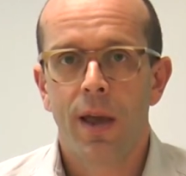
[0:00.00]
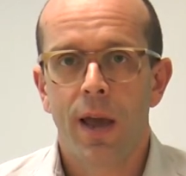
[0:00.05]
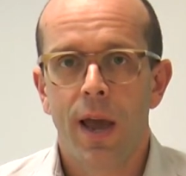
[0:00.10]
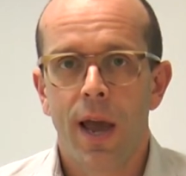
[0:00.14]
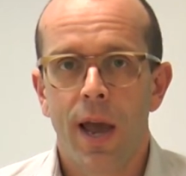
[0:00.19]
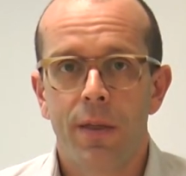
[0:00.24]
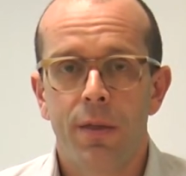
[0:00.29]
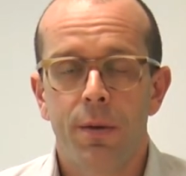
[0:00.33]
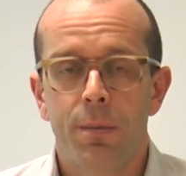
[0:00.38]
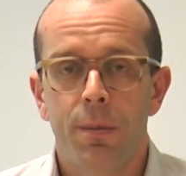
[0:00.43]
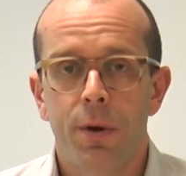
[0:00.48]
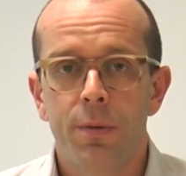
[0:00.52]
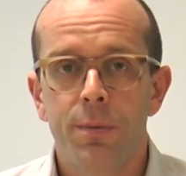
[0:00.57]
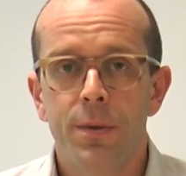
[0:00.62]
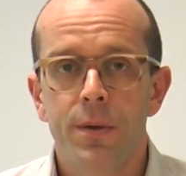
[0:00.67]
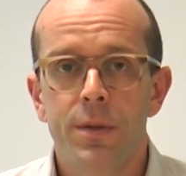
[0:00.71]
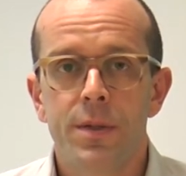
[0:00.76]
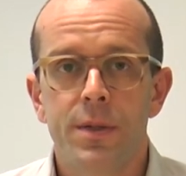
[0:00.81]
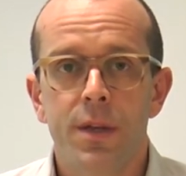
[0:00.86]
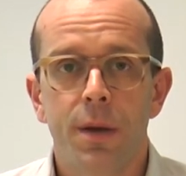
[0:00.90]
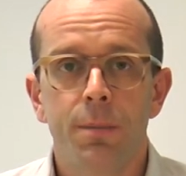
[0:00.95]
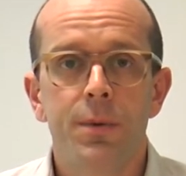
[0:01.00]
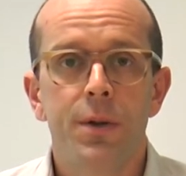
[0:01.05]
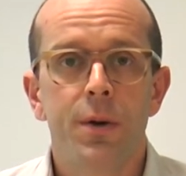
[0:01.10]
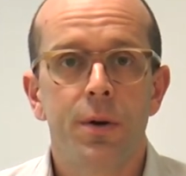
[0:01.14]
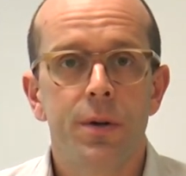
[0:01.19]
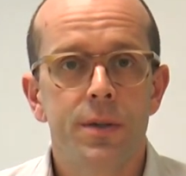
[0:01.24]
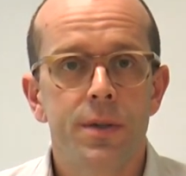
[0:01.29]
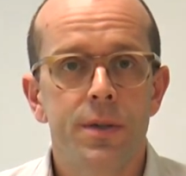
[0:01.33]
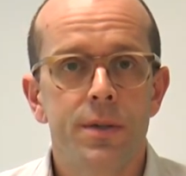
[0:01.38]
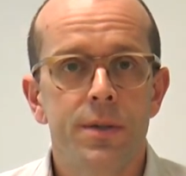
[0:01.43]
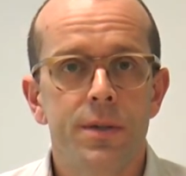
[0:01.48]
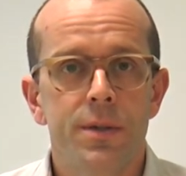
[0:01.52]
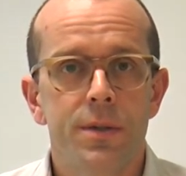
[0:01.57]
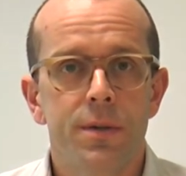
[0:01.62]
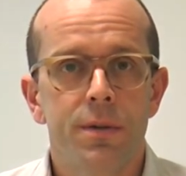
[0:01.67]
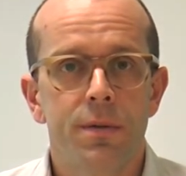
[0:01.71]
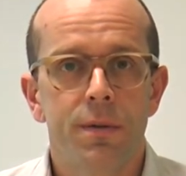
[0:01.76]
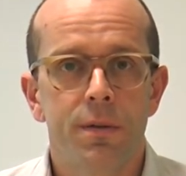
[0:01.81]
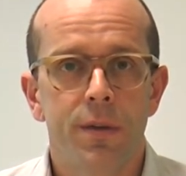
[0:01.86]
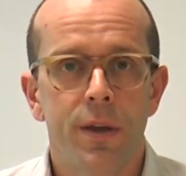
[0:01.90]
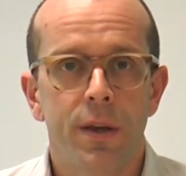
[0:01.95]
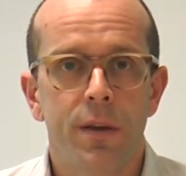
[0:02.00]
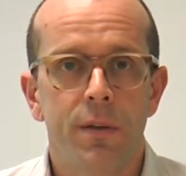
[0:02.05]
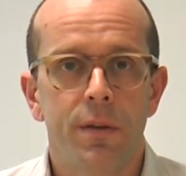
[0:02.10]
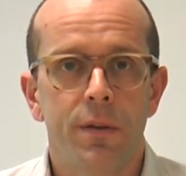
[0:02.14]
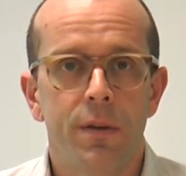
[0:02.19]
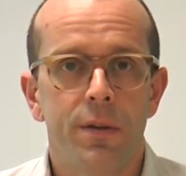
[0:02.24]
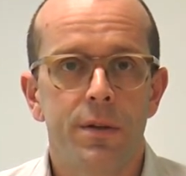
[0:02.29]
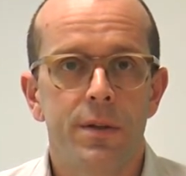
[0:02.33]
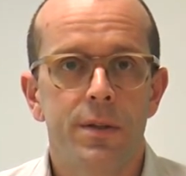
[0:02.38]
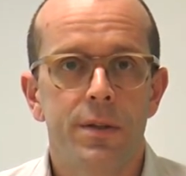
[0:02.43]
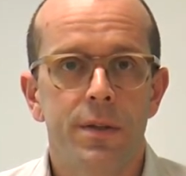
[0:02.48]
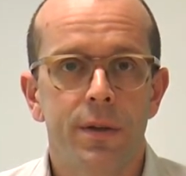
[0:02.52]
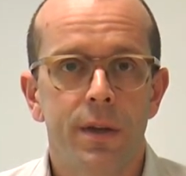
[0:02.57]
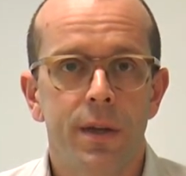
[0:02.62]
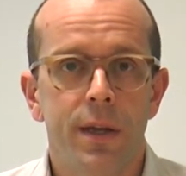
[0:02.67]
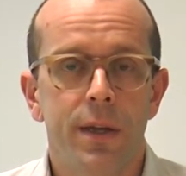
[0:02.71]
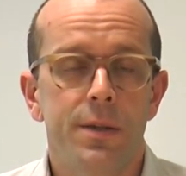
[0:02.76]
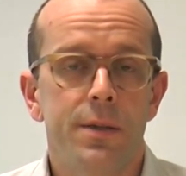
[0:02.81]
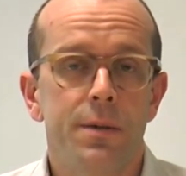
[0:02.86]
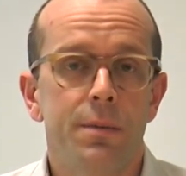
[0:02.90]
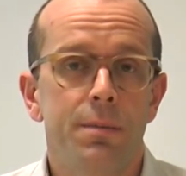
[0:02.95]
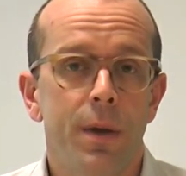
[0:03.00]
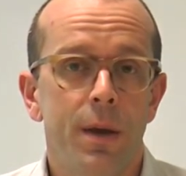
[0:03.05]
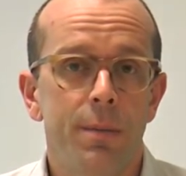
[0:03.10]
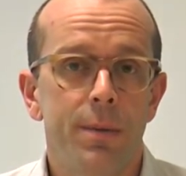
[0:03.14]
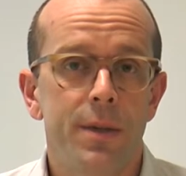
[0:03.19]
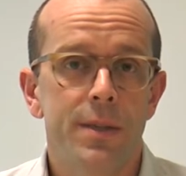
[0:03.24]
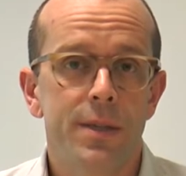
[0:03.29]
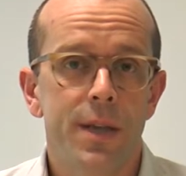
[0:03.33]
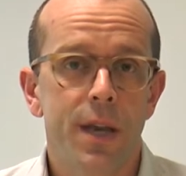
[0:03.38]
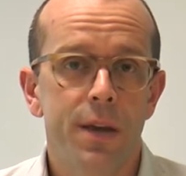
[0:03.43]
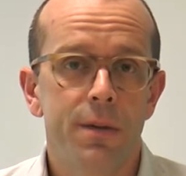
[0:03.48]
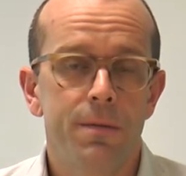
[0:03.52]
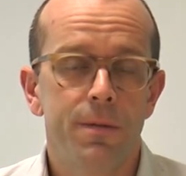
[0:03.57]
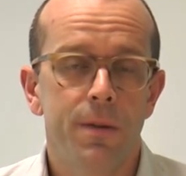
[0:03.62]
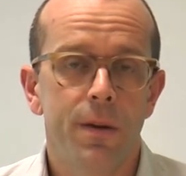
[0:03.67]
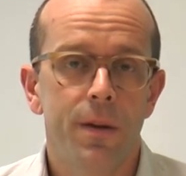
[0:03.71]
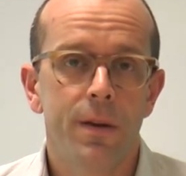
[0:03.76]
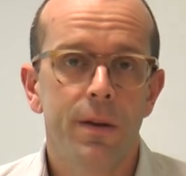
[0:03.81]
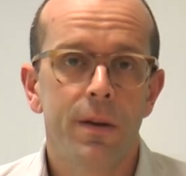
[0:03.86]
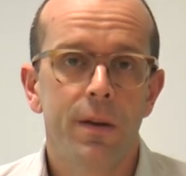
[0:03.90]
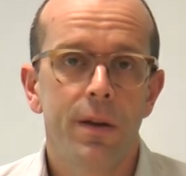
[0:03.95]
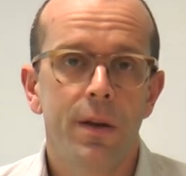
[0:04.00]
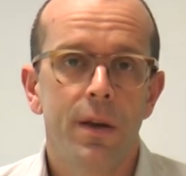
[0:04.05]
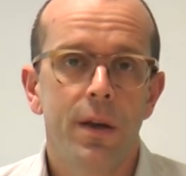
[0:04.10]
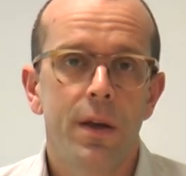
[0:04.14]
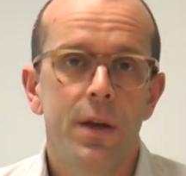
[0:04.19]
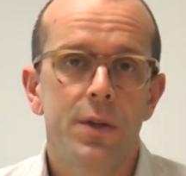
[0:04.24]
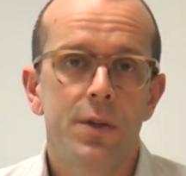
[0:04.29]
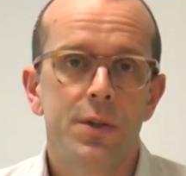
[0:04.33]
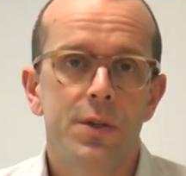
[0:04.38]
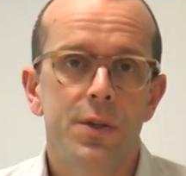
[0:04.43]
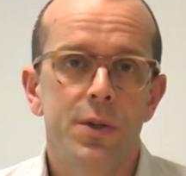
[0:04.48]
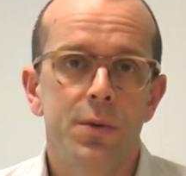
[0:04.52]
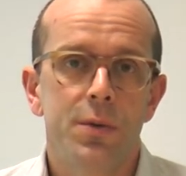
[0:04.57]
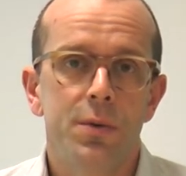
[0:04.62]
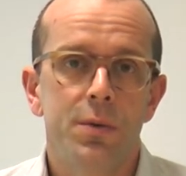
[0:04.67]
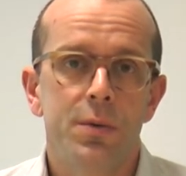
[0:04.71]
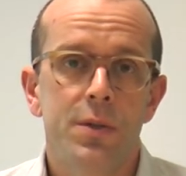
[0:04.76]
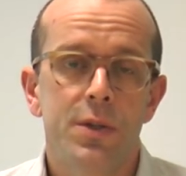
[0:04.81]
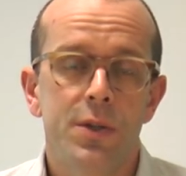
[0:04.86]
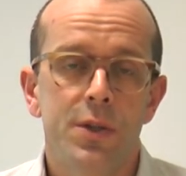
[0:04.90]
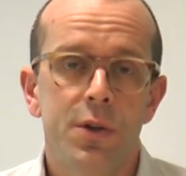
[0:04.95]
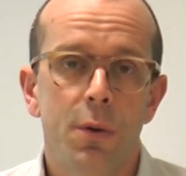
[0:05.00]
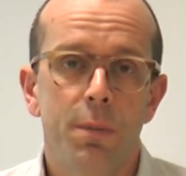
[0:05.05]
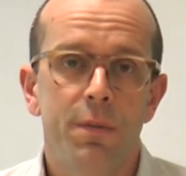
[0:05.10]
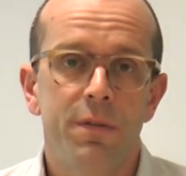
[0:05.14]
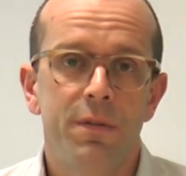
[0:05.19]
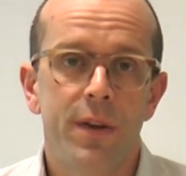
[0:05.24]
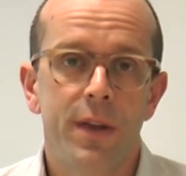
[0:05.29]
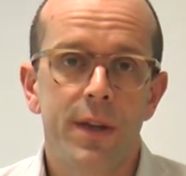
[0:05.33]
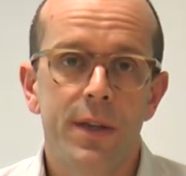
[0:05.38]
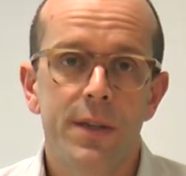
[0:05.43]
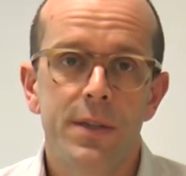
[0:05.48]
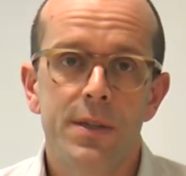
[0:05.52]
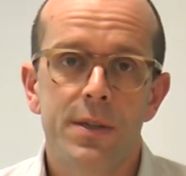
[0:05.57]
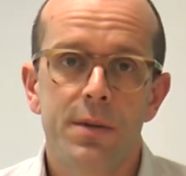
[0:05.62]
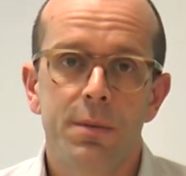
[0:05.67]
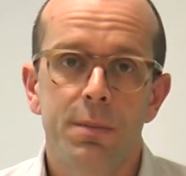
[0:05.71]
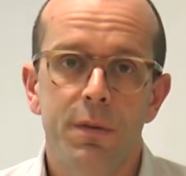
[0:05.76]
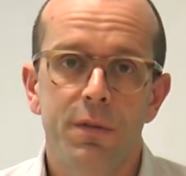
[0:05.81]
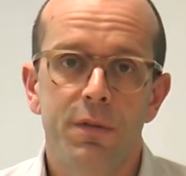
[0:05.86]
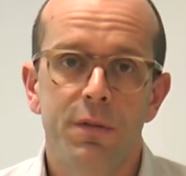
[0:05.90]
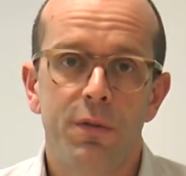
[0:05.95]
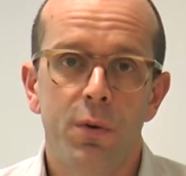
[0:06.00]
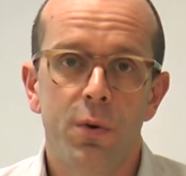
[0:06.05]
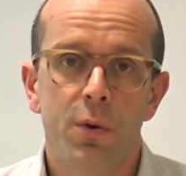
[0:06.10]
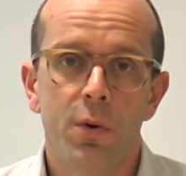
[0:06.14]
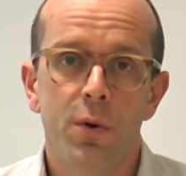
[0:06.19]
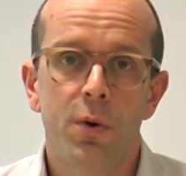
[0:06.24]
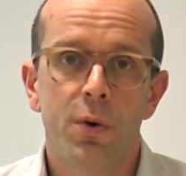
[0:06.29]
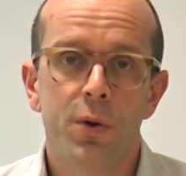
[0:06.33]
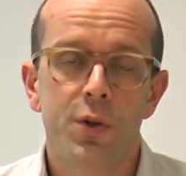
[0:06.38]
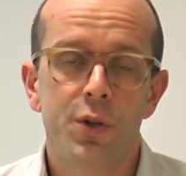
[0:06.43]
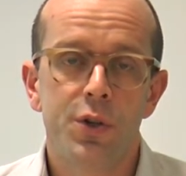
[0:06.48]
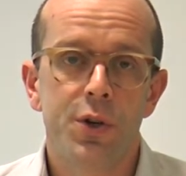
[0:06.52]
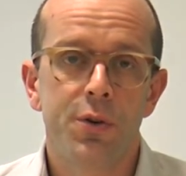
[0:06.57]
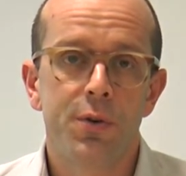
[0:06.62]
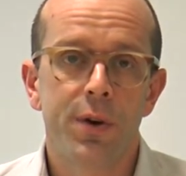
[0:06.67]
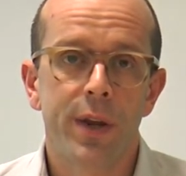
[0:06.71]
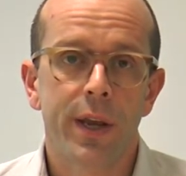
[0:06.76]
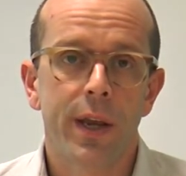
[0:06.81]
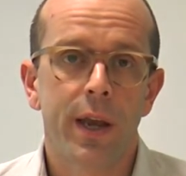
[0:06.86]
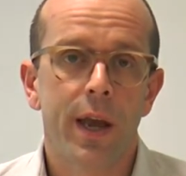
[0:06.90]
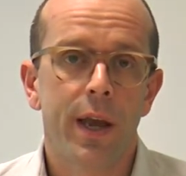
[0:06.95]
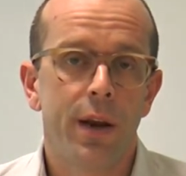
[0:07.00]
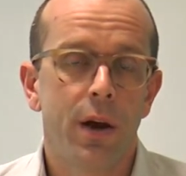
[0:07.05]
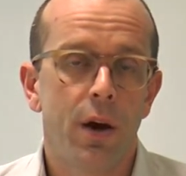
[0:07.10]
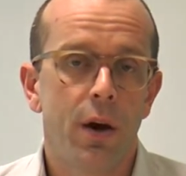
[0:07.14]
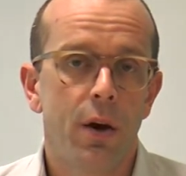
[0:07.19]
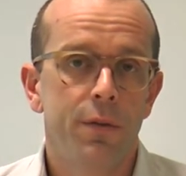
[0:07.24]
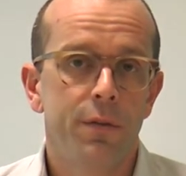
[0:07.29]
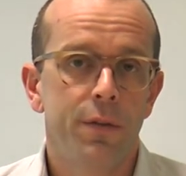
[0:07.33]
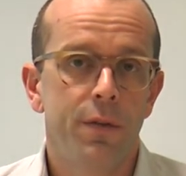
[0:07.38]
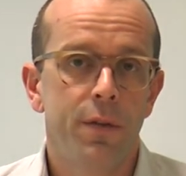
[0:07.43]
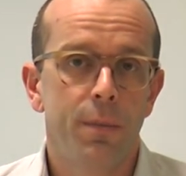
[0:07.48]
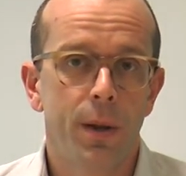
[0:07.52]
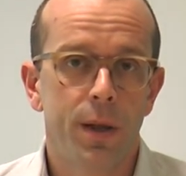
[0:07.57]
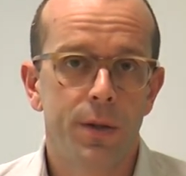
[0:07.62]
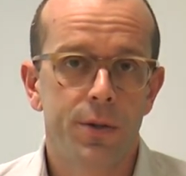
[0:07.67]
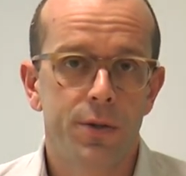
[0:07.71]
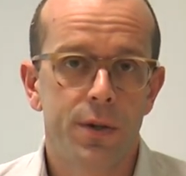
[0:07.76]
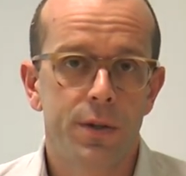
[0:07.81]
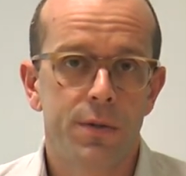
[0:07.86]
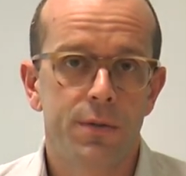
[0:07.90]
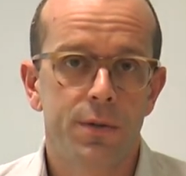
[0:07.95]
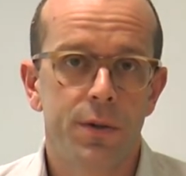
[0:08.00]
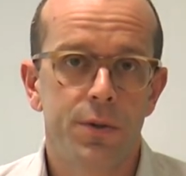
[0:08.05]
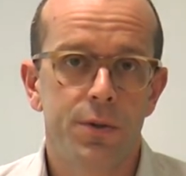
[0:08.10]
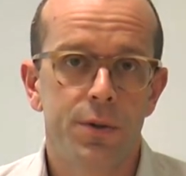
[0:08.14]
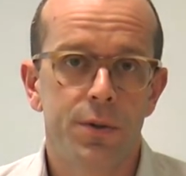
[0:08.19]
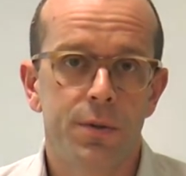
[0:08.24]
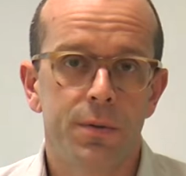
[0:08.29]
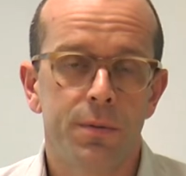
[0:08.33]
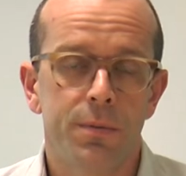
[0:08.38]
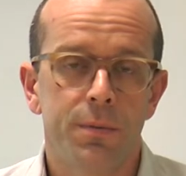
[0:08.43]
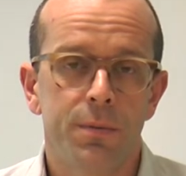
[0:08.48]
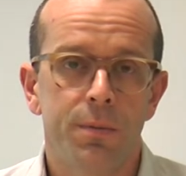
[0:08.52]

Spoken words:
At the moment, some doctors think that it may be safer to stop feeds before, during, and after the blood transfusion,